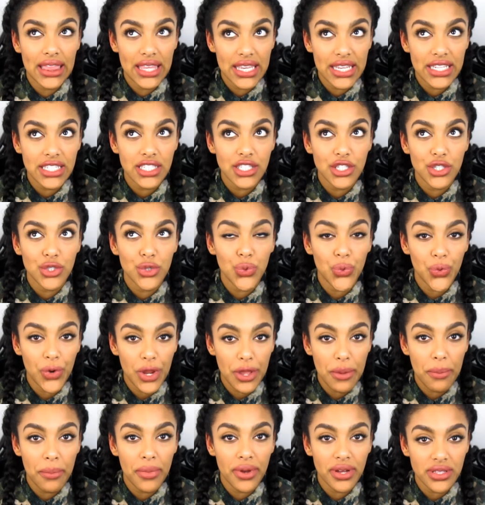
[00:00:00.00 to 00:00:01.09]
least
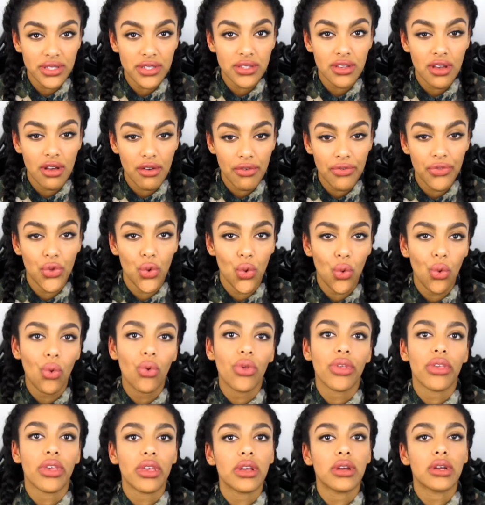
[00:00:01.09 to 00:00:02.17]
three months of the
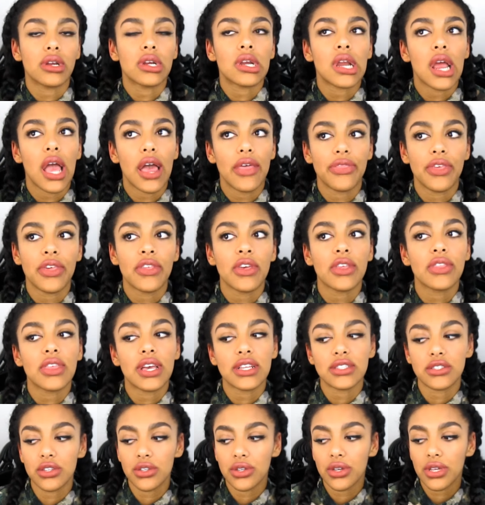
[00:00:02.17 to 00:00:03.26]
whole year. I think that
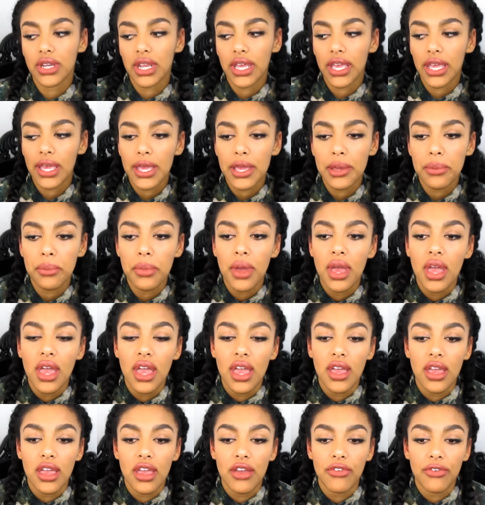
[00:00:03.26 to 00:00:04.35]
that's a good aim.
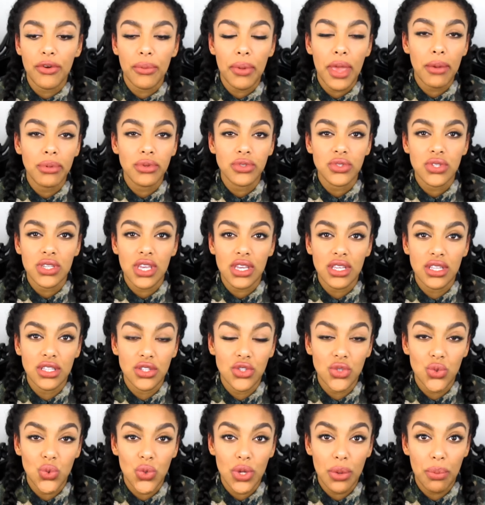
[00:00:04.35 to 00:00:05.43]
If I'm able to
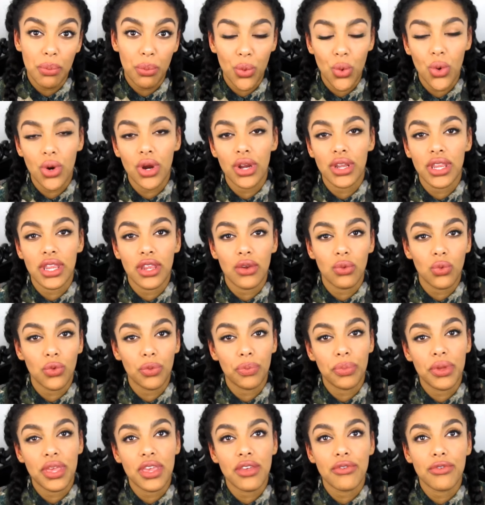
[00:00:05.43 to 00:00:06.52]
do it more, then it will
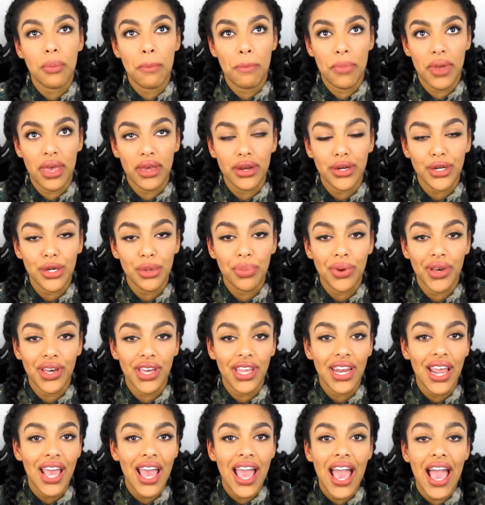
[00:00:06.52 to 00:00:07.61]
be even better.
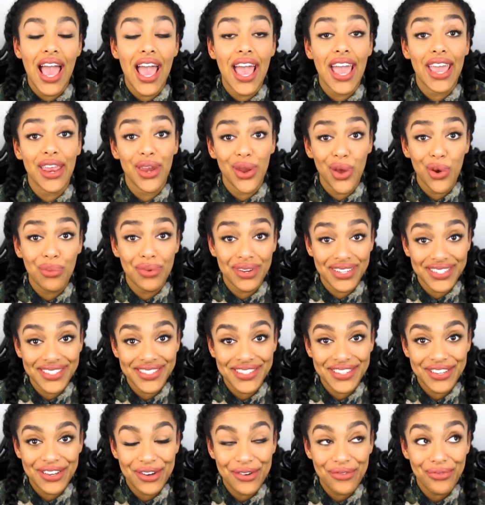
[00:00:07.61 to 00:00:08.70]
But I know
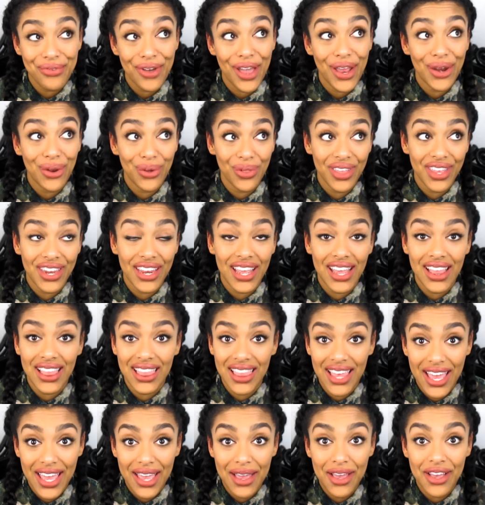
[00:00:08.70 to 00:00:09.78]
myself, I know that I
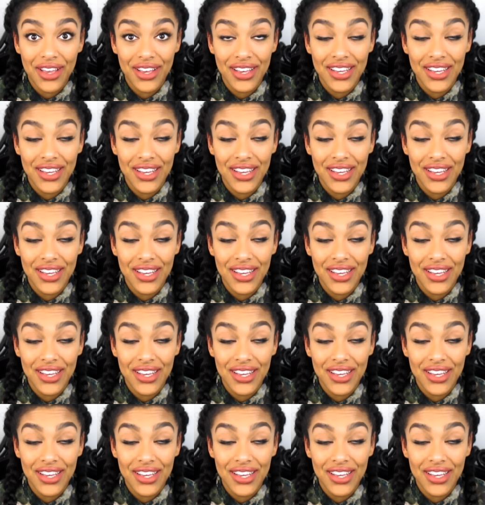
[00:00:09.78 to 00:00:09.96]
like